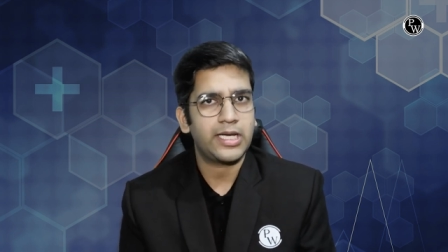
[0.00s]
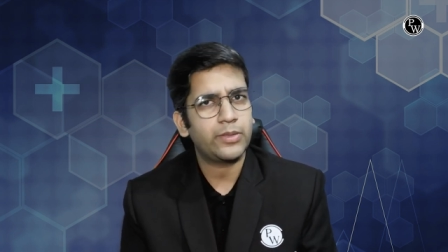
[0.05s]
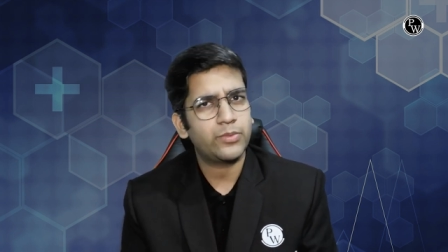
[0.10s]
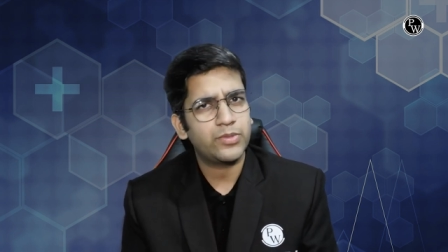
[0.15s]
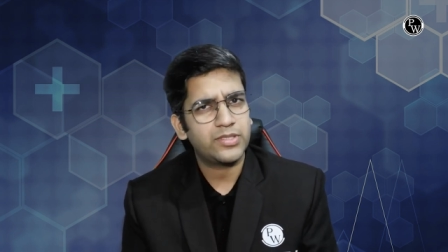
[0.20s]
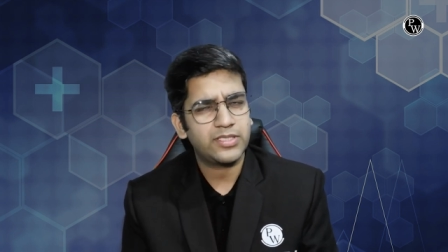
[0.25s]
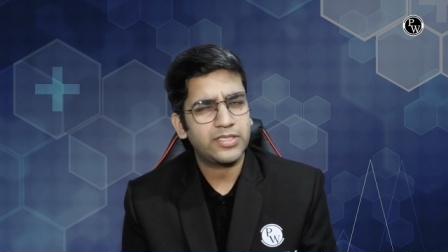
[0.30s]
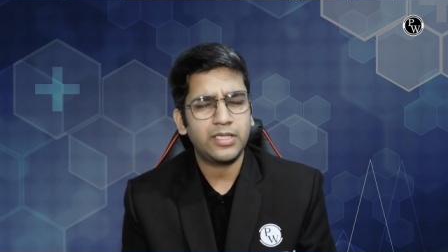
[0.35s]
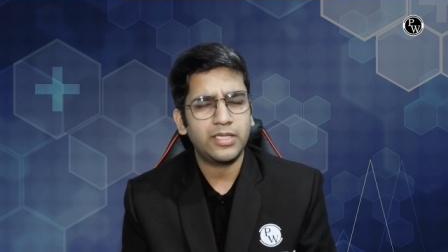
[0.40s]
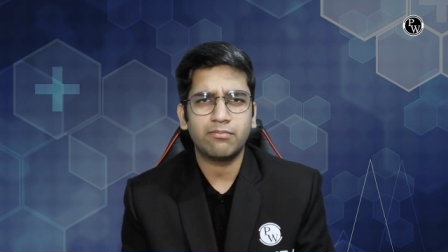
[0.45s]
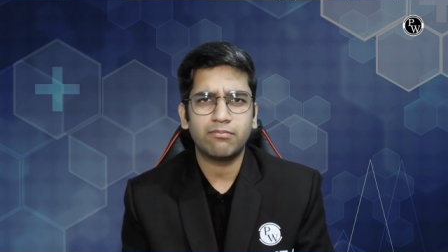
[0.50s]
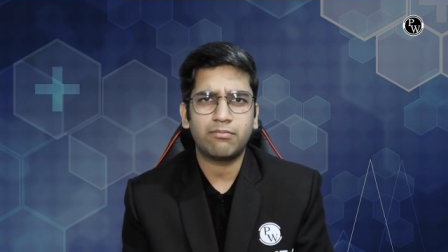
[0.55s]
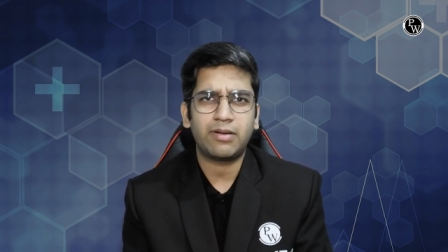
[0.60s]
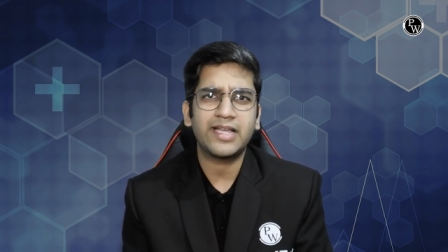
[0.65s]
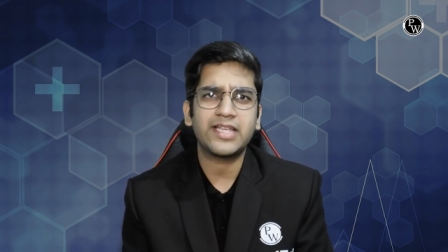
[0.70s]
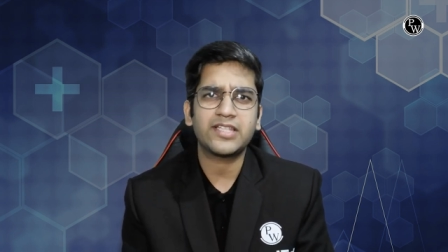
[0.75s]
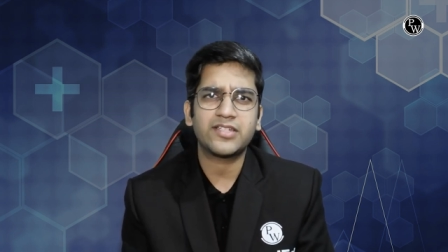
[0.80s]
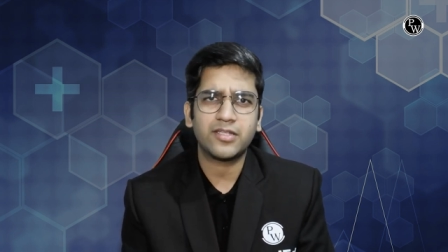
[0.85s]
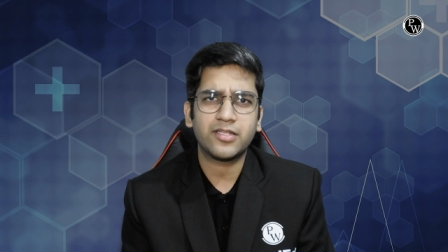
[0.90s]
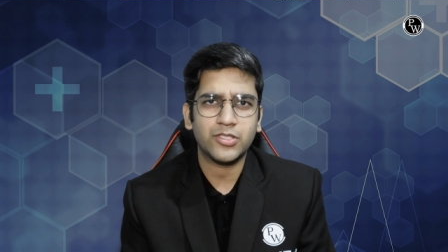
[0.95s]
I would say
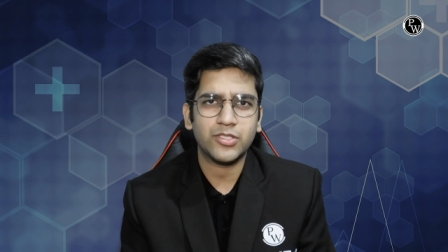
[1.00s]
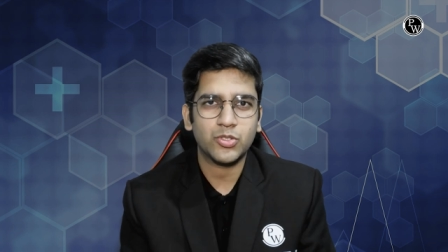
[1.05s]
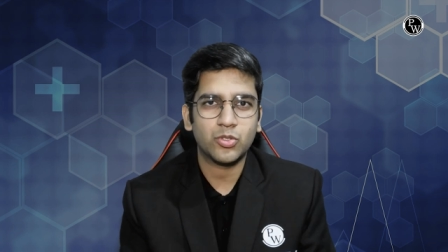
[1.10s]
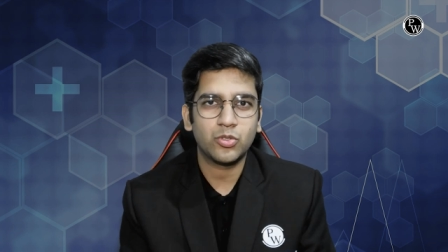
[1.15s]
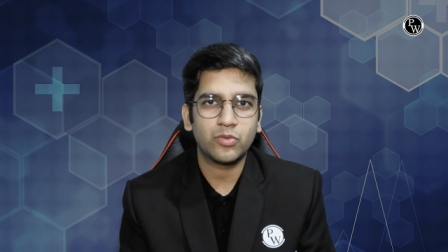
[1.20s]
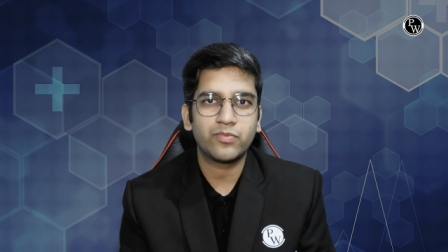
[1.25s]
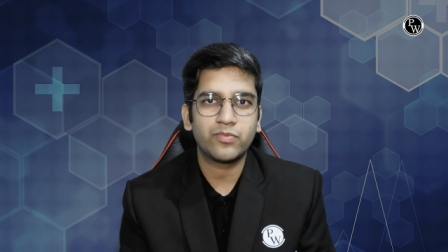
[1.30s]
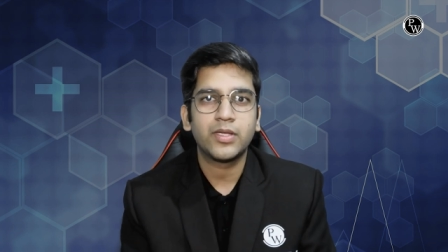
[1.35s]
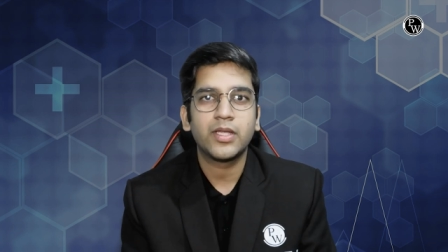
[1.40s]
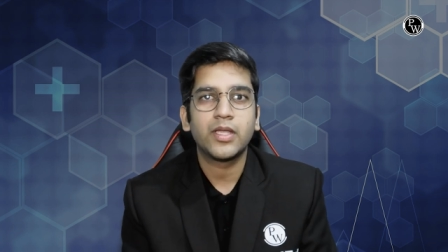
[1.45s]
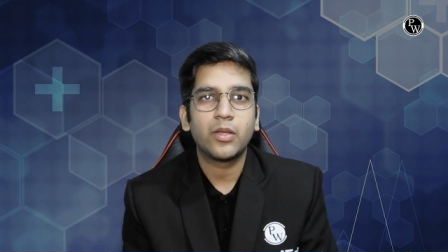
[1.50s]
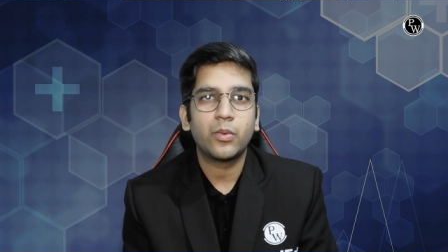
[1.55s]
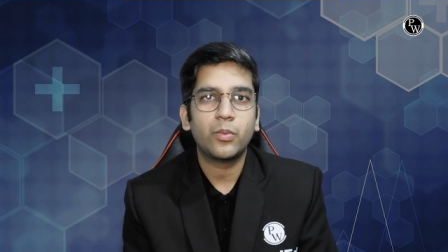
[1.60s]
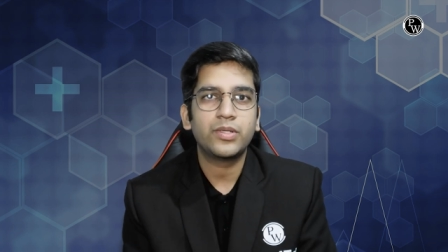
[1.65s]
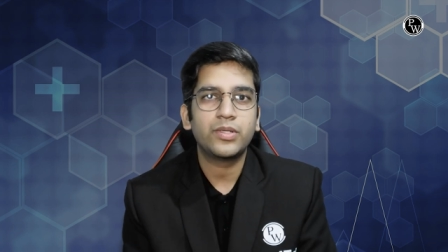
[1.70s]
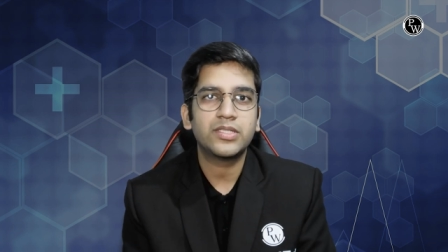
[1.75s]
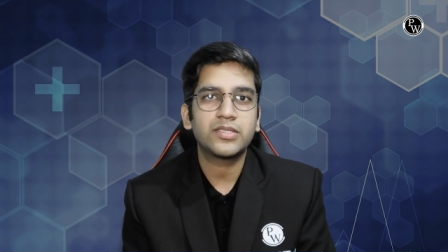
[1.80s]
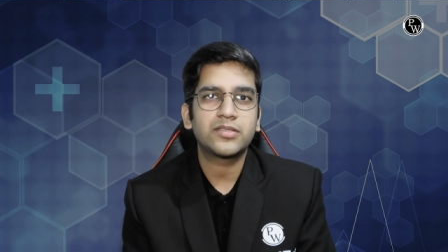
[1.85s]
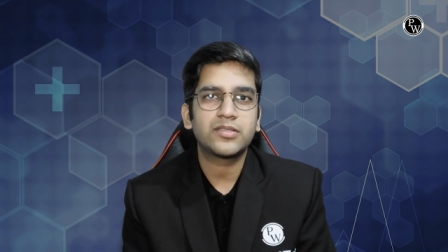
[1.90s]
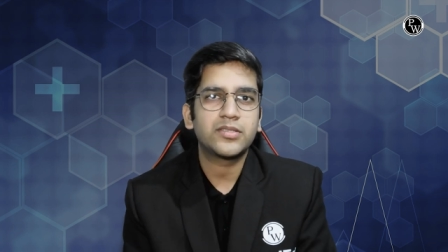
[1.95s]
buy a stethoscope
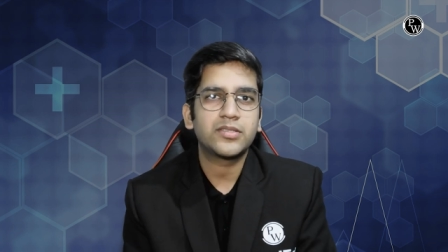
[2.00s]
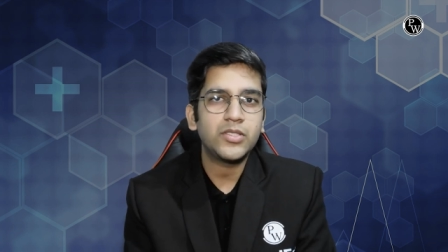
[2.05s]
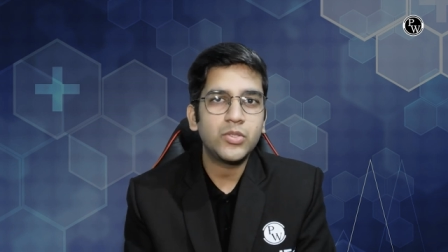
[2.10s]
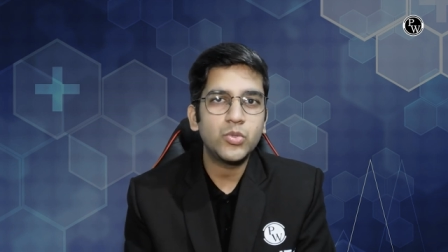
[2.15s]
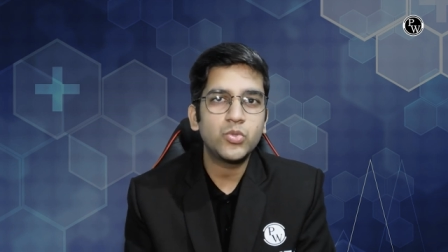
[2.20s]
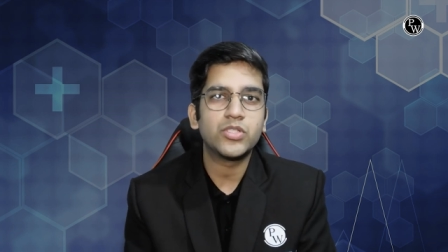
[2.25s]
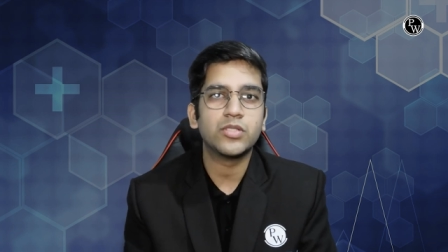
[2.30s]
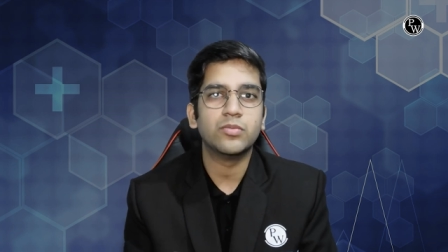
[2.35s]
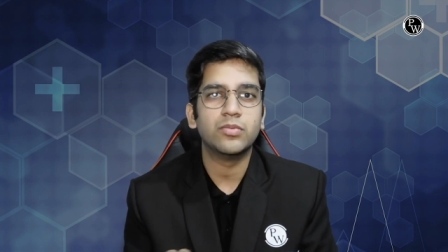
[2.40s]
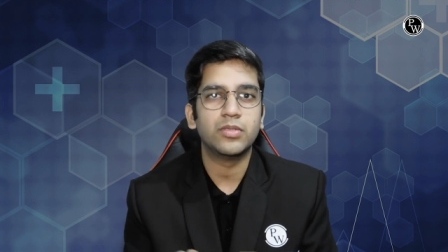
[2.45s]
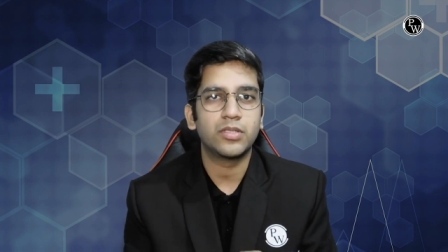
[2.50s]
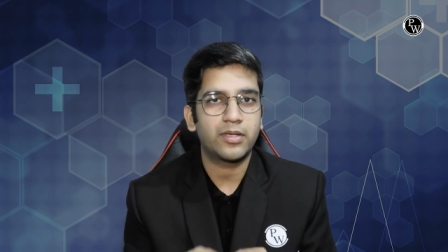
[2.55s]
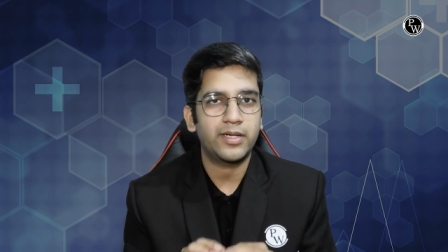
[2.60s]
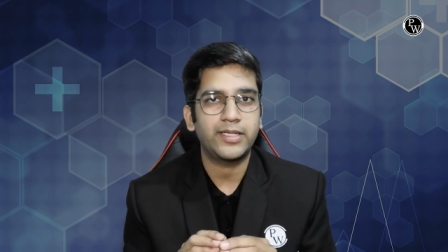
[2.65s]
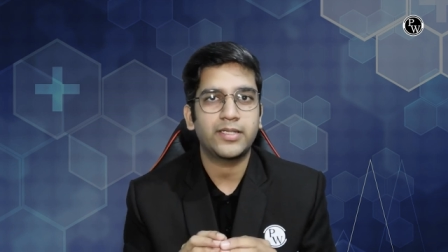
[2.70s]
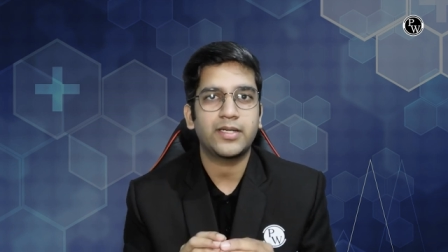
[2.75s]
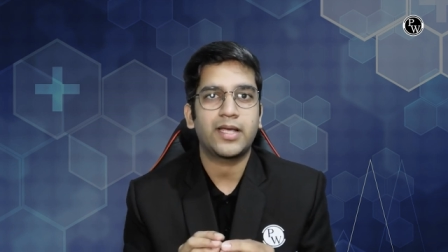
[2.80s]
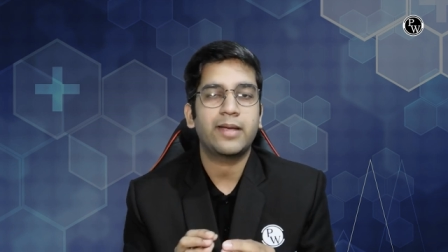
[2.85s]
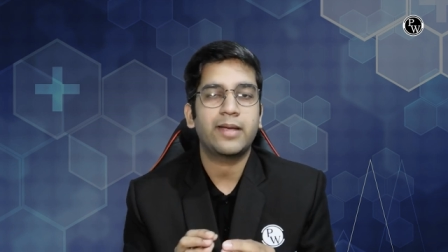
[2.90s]
which is usable, right?